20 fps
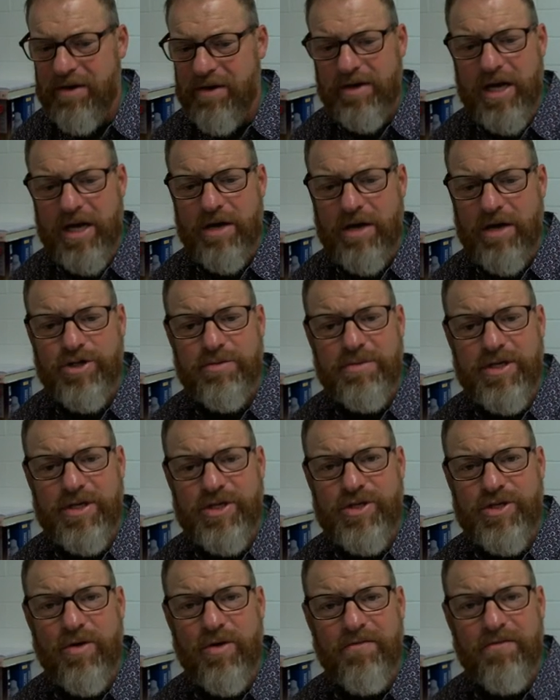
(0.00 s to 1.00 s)
Here we go.
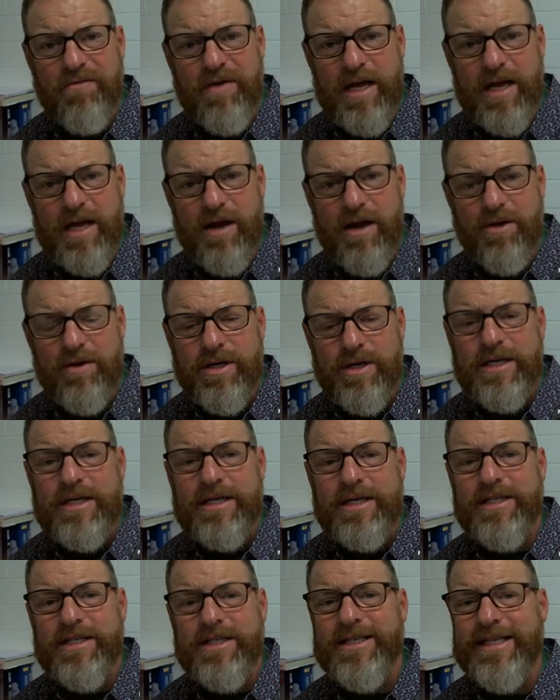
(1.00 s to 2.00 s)
Should be a short video
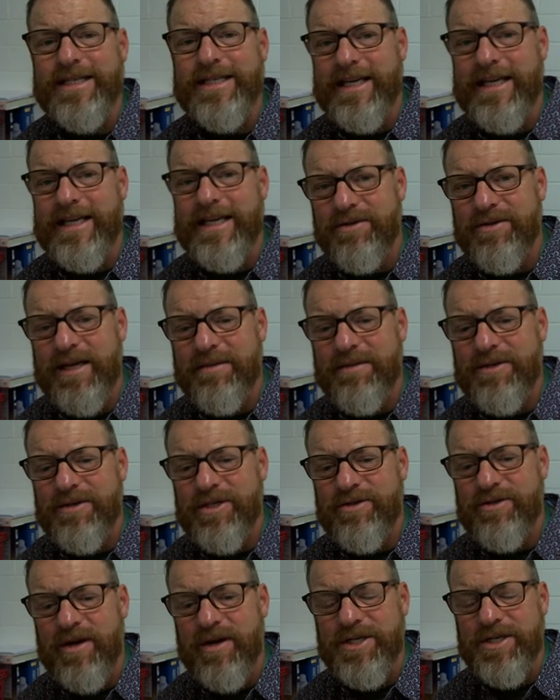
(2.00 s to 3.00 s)
just to give you a
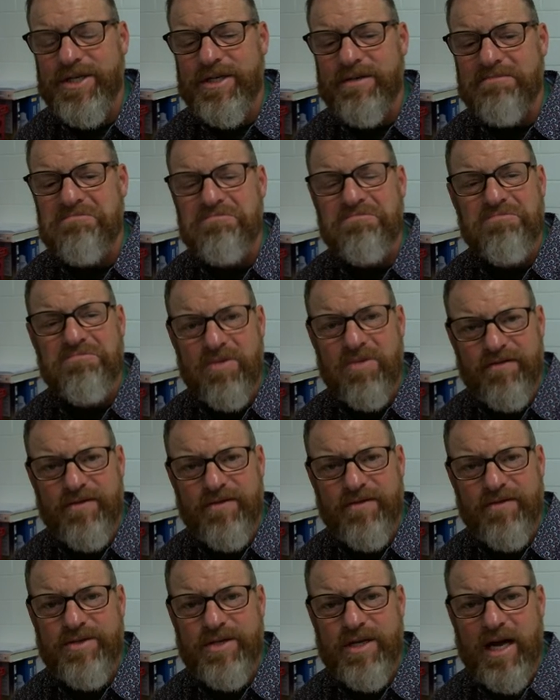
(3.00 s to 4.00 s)
demonstration
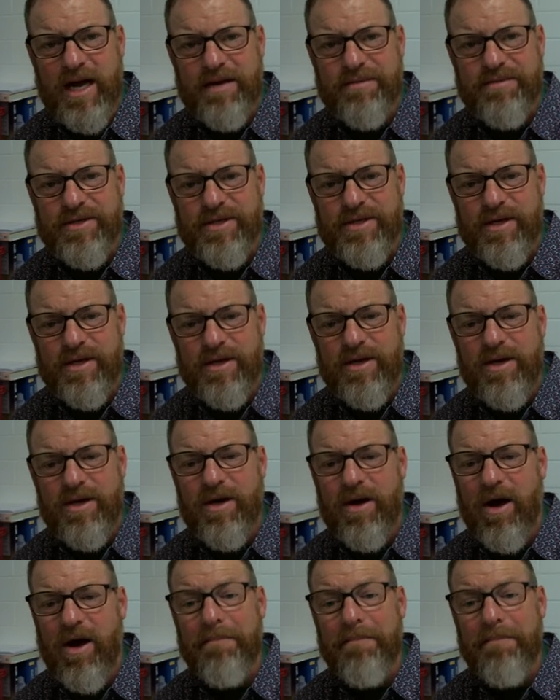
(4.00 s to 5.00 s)
a few times
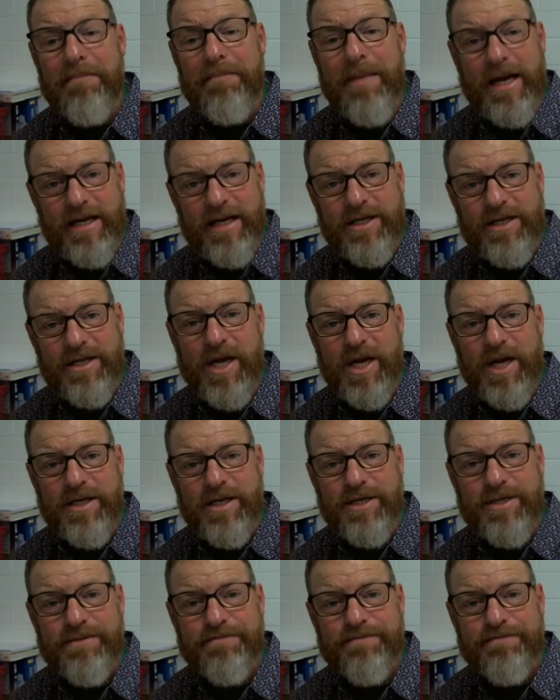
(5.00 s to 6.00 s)
on making
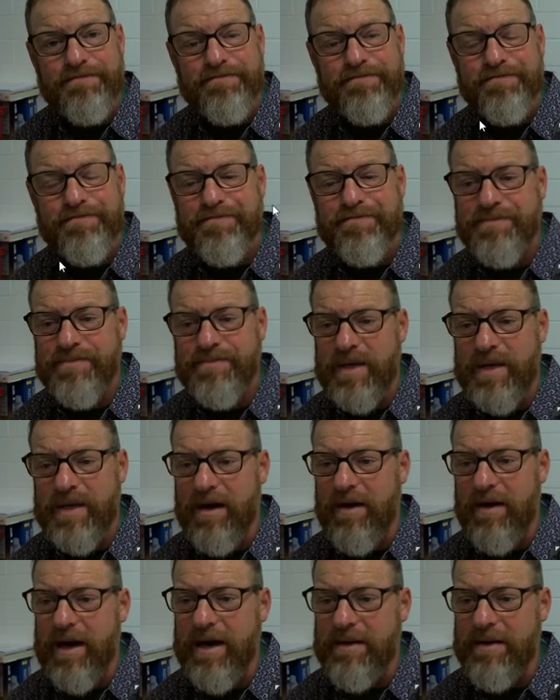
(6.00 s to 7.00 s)
change.
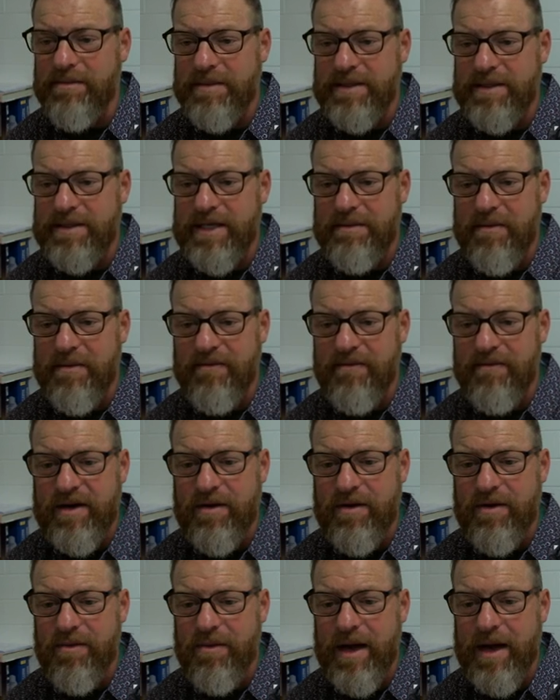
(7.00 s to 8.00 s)
All right, I'm going to take my
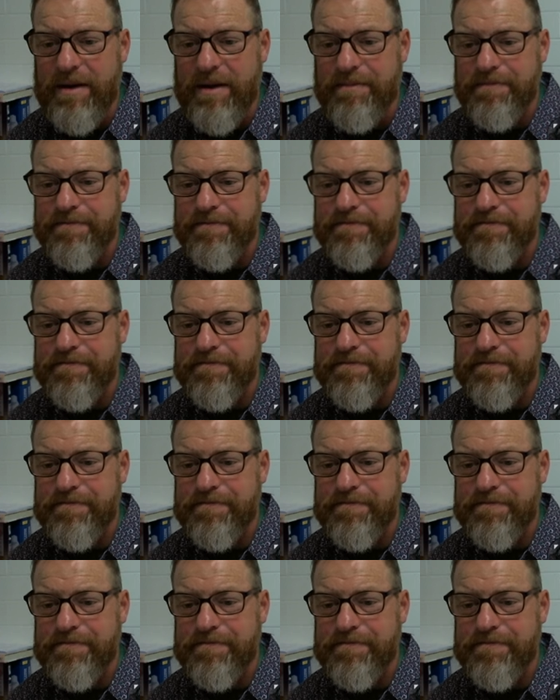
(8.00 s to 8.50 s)
video away.